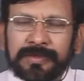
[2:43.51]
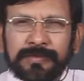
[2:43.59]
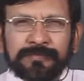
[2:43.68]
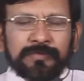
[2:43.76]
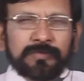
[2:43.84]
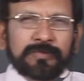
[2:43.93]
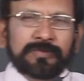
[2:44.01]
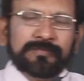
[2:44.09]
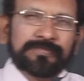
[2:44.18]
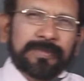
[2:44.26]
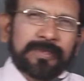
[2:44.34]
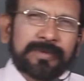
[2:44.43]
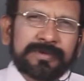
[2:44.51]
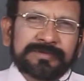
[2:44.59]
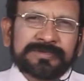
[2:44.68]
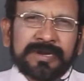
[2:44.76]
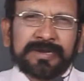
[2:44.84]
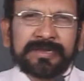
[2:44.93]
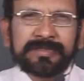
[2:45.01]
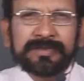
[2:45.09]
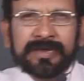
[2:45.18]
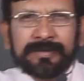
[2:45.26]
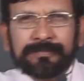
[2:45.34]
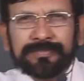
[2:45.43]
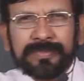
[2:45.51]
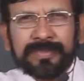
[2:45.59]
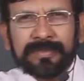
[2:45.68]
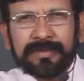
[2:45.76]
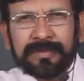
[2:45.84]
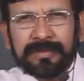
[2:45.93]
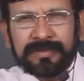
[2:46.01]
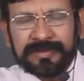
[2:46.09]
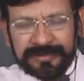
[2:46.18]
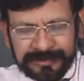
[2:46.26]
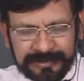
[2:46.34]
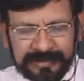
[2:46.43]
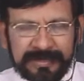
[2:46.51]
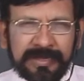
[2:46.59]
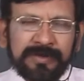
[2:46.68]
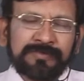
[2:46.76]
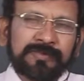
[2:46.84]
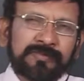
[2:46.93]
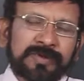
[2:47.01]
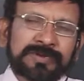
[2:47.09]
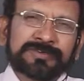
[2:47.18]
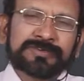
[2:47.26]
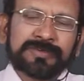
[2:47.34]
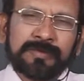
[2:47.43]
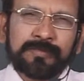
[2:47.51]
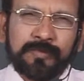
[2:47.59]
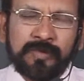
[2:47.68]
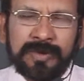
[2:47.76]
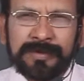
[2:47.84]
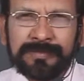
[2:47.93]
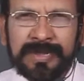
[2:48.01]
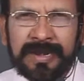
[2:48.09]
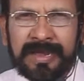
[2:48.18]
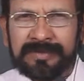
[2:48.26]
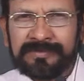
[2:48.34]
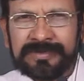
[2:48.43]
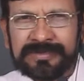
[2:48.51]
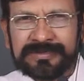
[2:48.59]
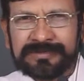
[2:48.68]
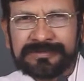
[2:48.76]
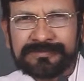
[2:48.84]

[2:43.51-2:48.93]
If you study the history of evolution of programming languages,